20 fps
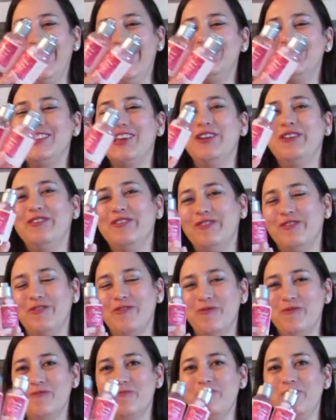so
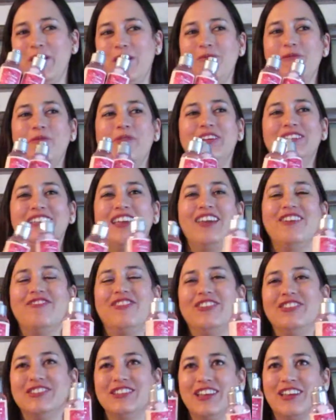maybe one day if
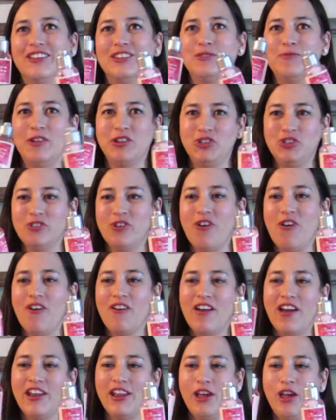there's like a special
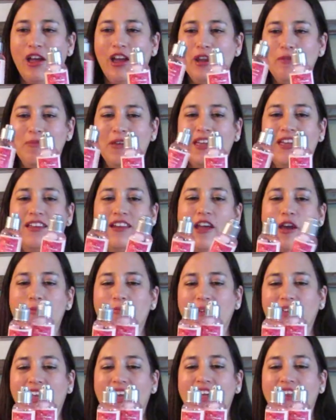going on, I pick it
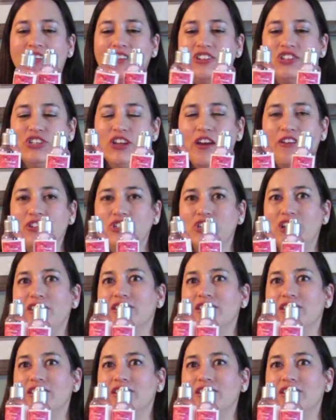up again, the shower gel,